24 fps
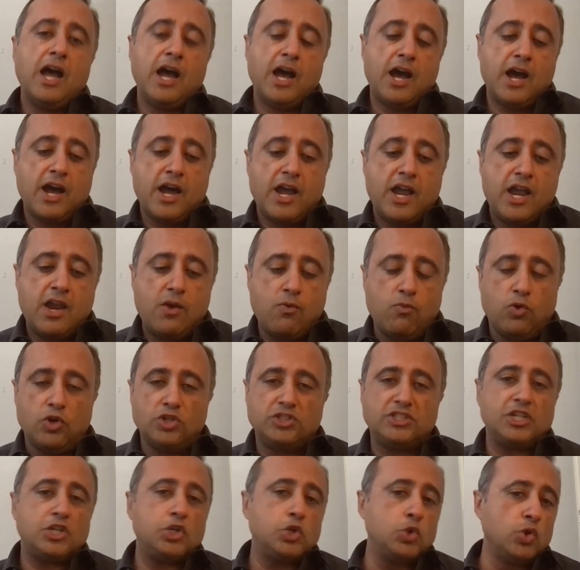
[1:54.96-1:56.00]
I
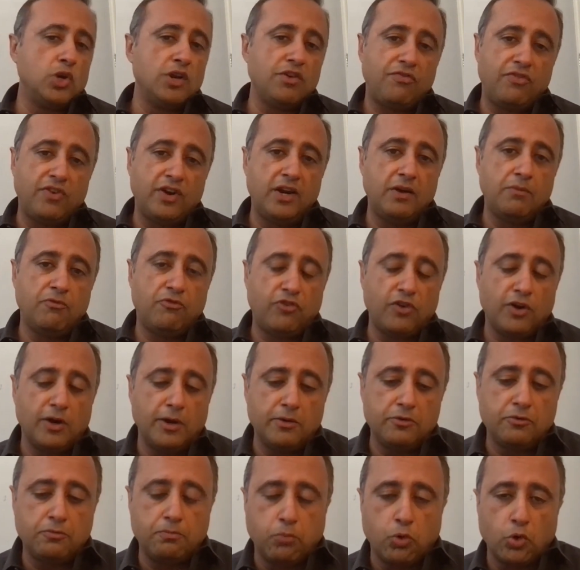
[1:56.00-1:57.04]
was at two different
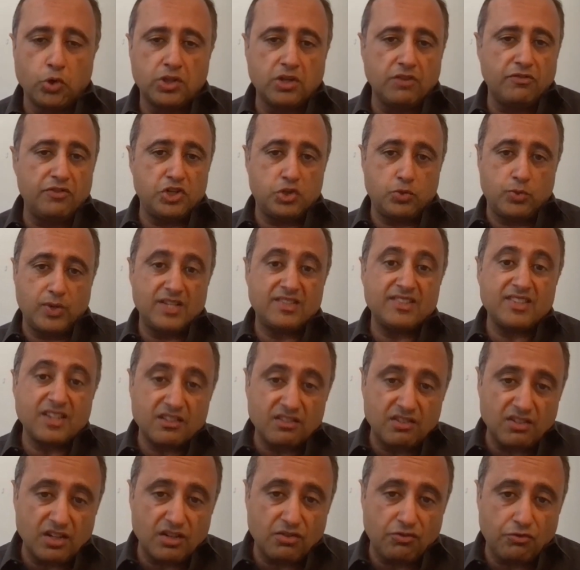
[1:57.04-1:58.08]
firms, both of which were
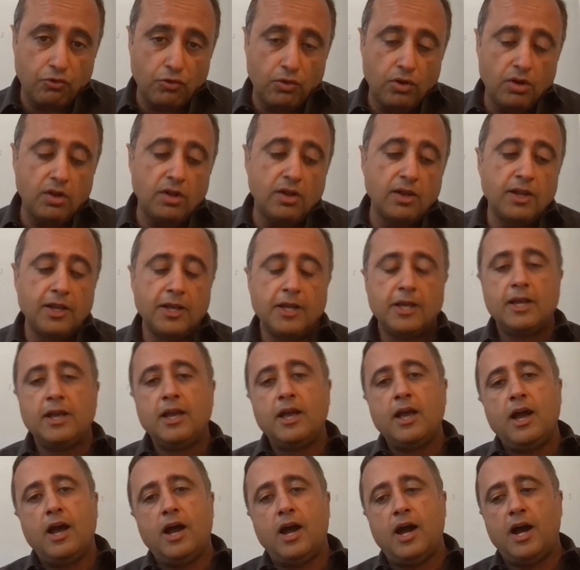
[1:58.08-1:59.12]
successful,
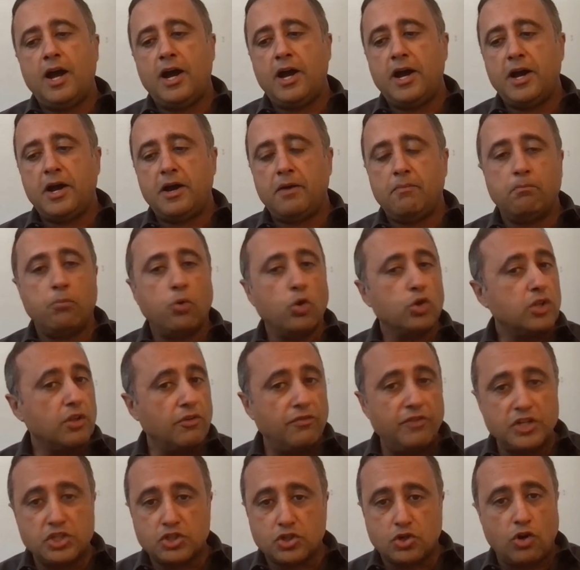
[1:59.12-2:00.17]
both
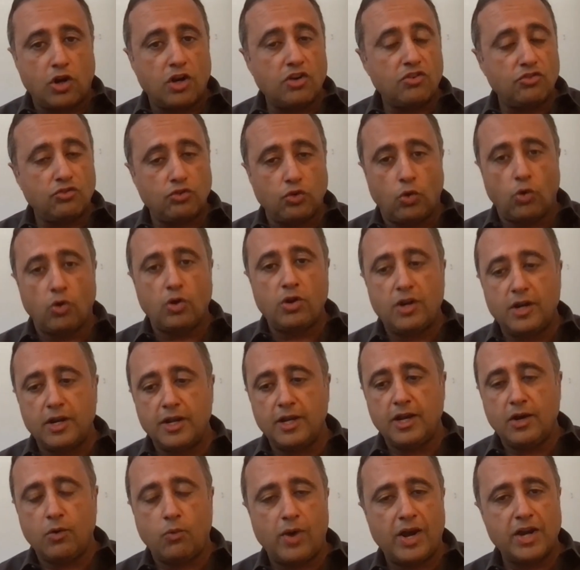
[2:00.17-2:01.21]
of which got sold.
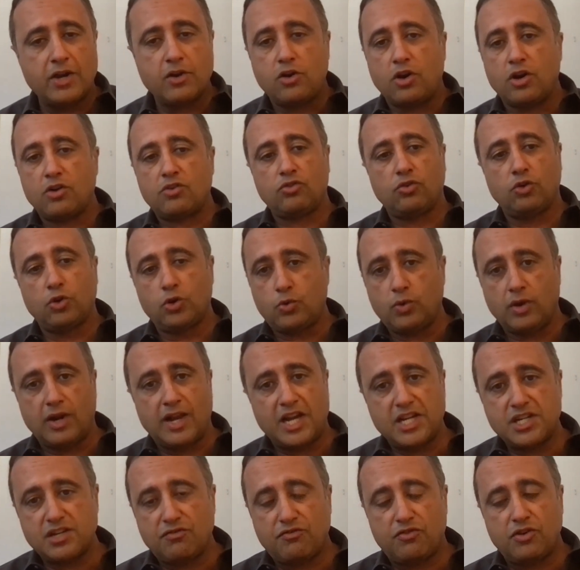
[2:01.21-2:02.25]
One got sold to a
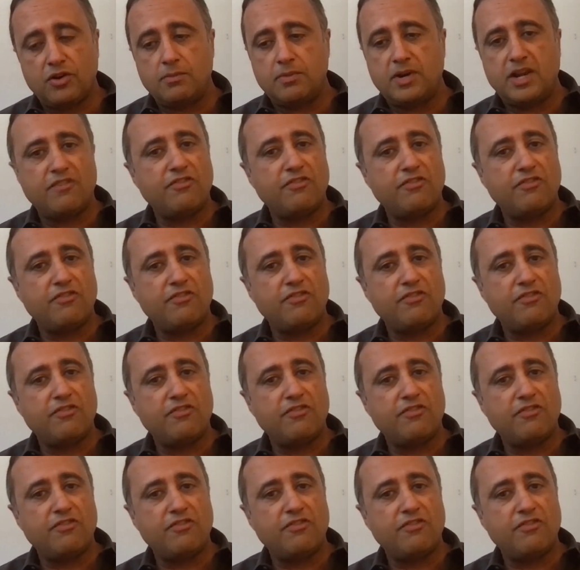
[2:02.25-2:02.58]
larger firm,